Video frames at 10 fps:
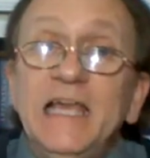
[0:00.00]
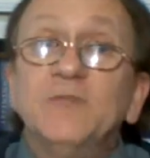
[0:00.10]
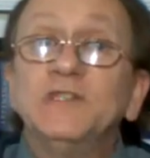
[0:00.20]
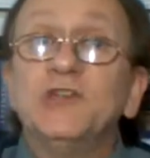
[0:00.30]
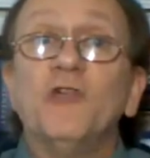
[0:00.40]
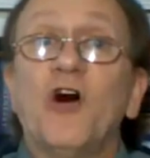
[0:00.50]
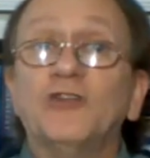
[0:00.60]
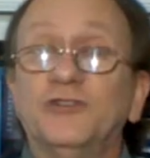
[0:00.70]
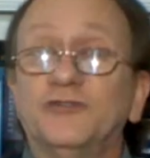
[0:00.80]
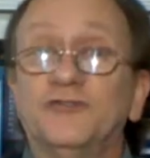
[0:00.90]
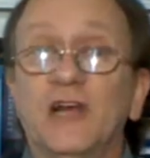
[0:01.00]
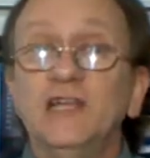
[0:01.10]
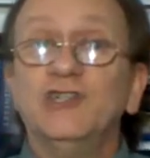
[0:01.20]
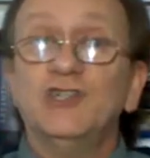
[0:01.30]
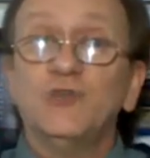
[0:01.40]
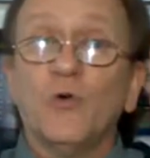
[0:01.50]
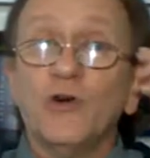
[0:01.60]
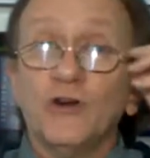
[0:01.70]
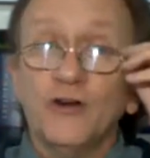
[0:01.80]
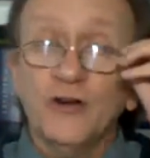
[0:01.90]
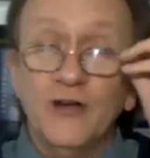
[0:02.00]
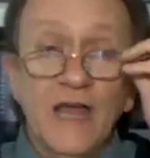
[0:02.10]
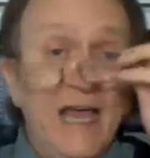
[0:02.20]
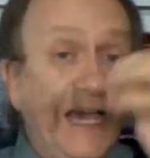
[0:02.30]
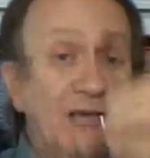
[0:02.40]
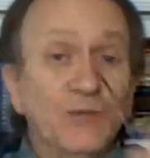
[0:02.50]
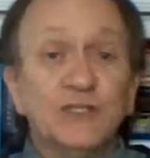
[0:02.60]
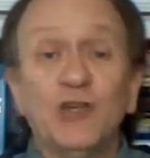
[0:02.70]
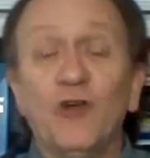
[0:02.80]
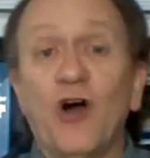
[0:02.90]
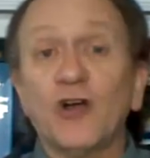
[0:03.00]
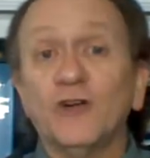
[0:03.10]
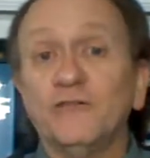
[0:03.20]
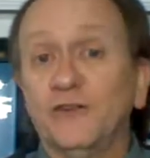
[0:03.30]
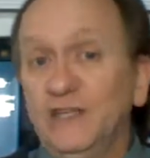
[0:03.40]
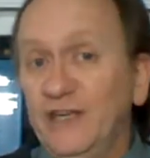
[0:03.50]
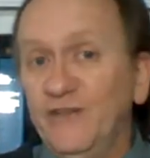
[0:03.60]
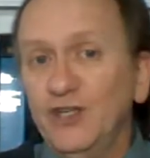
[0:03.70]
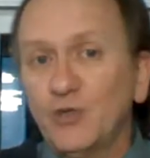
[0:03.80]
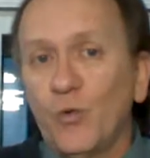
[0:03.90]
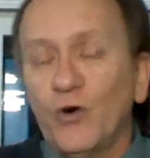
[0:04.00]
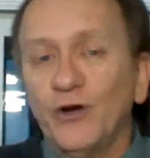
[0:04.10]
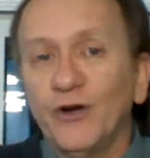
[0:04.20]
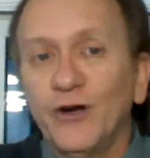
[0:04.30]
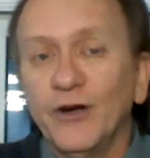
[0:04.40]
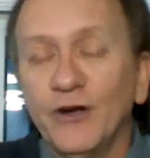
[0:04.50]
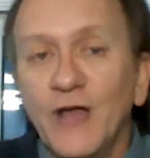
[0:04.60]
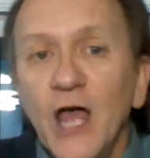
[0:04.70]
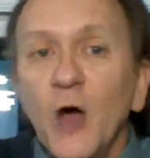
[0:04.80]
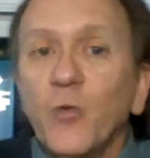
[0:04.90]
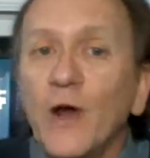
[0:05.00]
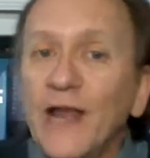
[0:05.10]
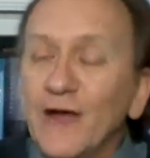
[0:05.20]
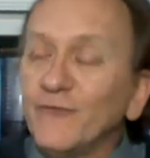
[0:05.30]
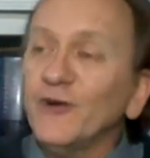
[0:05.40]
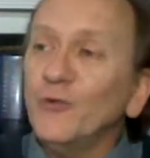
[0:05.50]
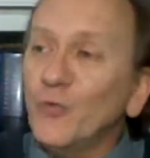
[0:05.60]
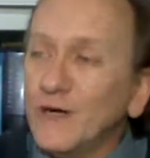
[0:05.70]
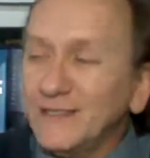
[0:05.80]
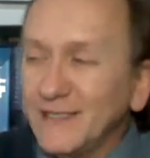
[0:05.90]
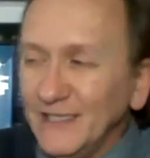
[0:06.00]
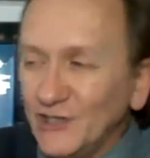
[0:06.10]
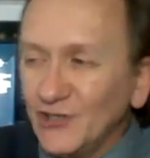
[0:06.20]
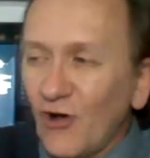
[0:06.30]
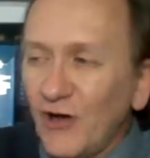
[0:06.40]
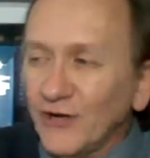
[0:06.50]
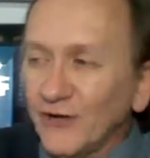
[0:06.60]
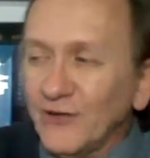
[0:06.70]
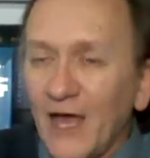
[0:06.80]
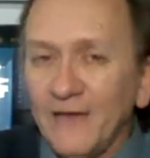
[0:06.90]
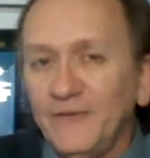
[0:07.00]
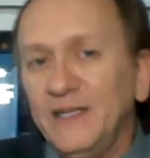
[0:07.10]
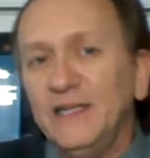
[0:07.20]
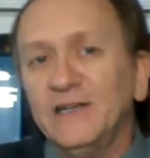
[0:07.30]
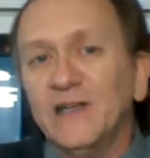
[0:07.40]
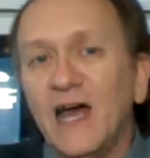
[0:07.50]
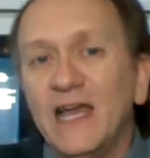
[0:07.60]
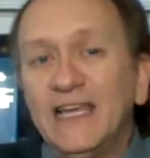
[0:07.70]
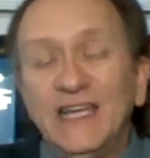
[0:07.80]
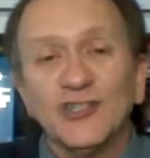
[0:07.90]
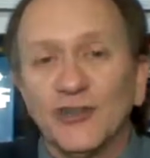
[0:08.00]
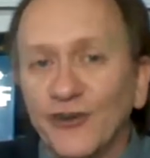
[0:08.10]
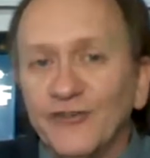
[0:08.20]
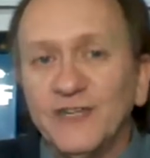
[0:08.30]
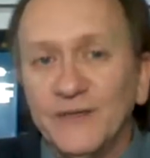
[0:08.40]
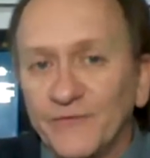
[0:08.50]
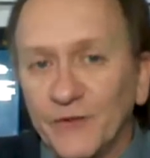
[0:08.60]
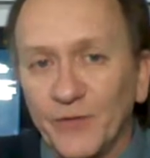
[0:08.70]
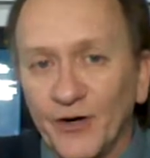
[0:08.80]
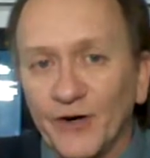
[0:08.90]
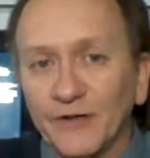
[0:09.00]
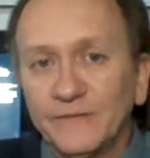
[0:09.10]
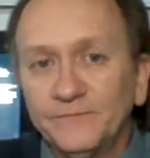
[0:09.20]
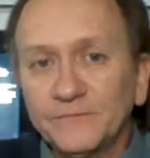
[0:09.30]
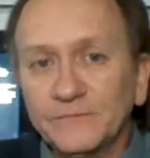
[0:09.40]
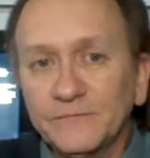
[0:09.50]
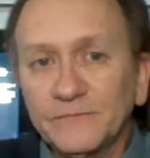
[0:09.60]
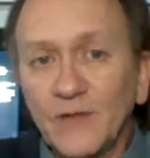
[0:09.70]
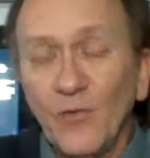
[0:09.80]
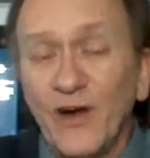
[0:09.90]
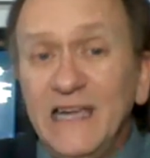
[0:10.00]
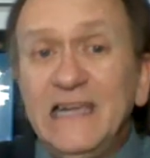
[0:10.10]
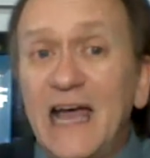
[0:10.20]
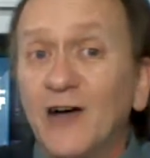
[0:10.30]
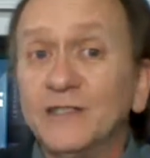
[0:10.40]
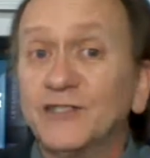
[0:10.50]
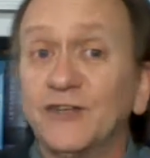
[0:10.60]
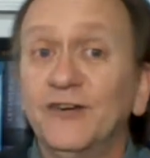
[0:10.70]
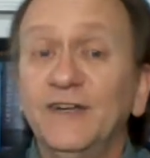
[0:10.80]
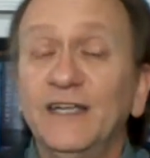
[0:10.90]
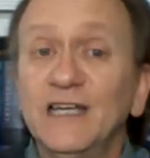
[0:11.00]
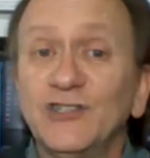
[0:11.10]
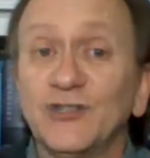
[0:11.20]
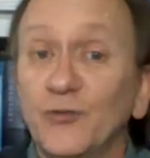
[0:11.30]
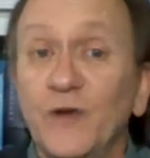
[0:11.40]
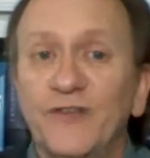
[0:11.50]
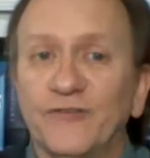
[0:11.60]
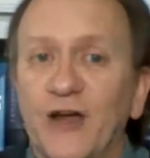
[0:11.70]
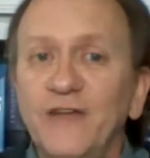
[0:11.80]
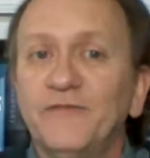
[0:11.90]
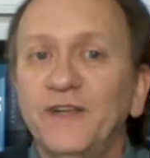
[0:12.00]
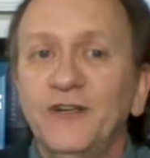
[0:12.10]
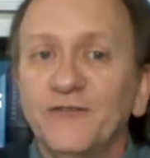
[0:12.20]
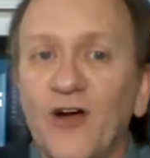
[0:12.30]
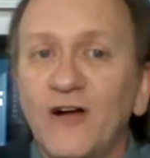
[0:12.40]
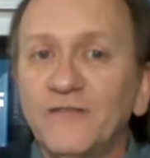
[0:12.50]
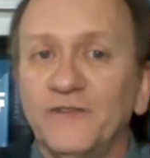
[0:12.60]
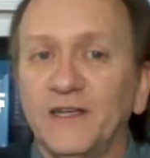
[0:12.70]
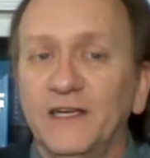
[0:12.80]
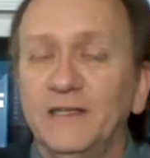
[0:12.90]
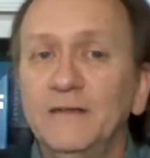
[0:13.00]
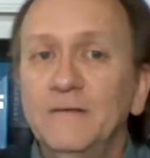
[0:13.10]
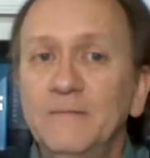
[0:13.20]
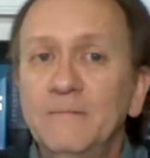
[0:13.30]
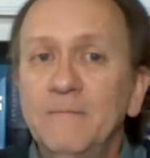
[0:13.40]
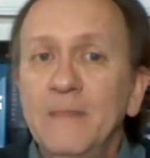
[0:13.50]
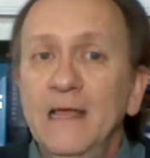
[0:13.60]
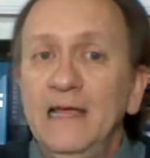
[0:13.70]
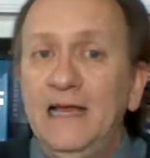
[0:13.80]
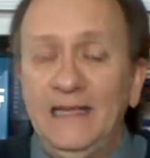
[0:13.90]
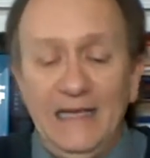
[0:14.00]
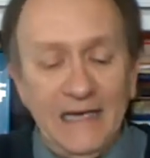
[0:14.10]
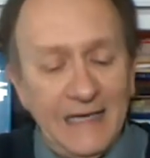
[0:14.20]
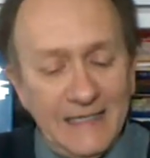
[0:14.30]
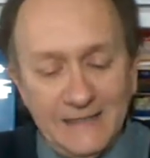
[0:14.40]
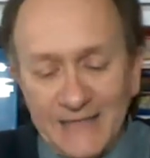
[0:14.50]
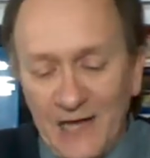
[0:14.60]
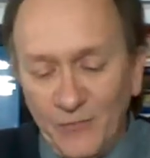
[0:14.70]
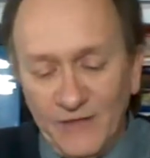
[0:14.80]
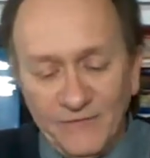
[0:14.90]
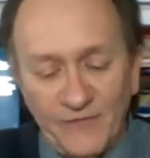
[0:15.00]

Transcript: He was no longer gracious toward her. He was no longer forgiving toward her. Whatever it was that he saw in her life he didn't like, it turned him from her, where he now is turned against her, whether rightfully or wrongfully. And again, I guess that would